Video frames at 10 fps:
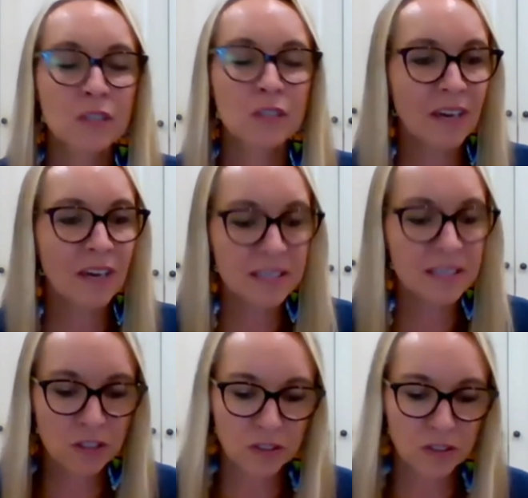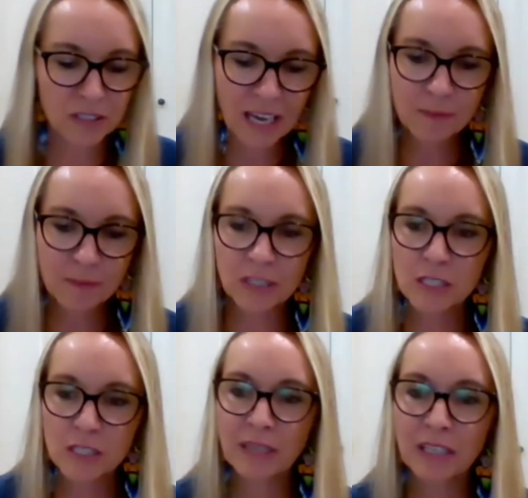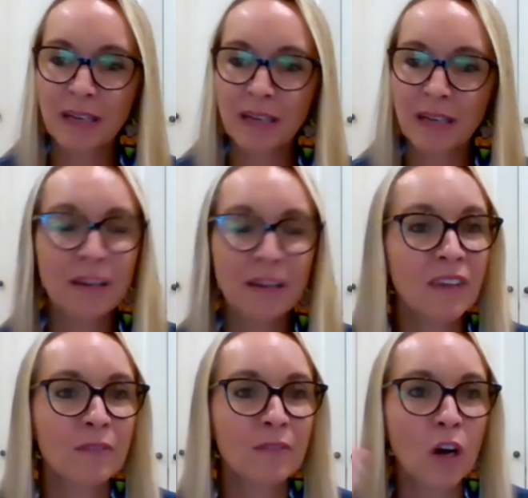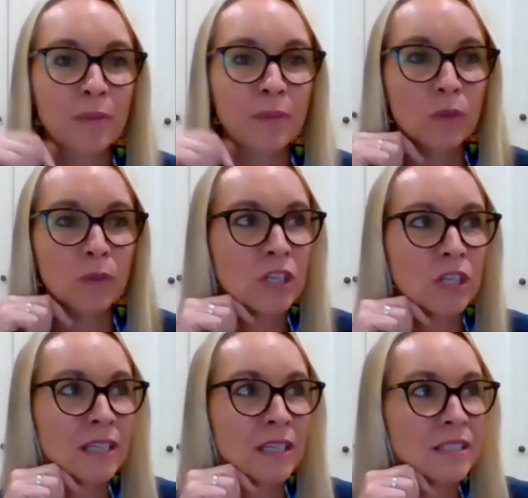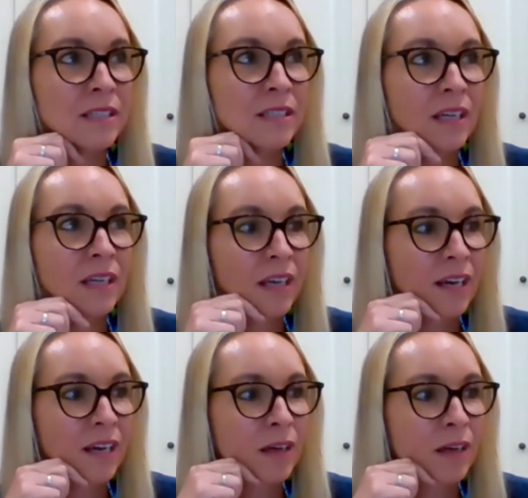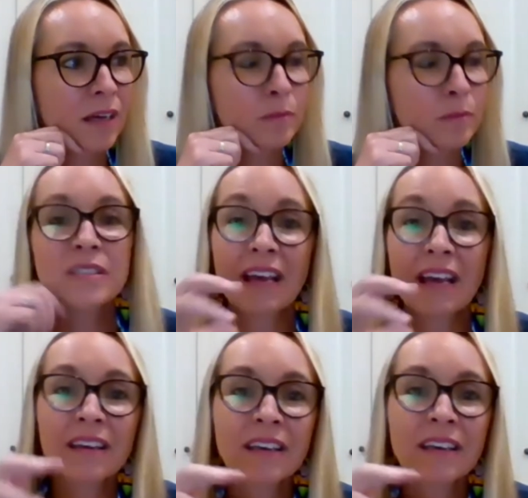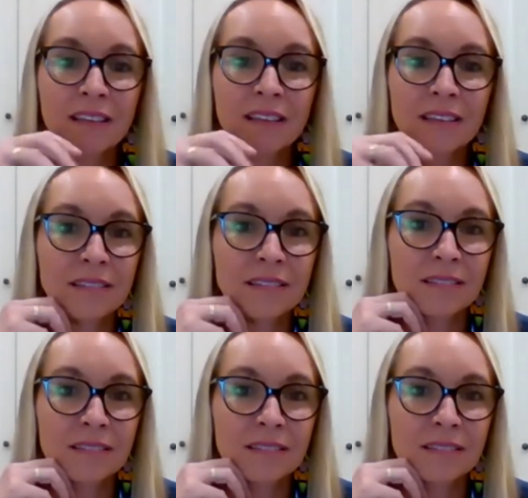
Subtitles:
So if I said to you, today I'm going to speak about my favorite hobby, which is mosaicing